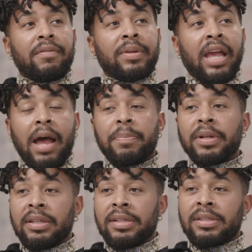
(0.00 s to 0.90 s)

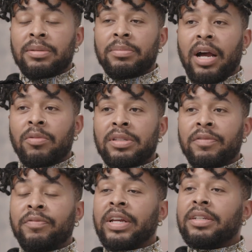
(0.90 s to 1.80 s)
capitalism, I was a
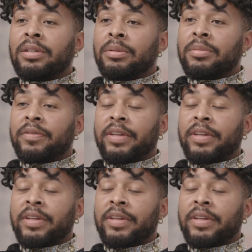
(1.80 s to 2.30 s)
victim of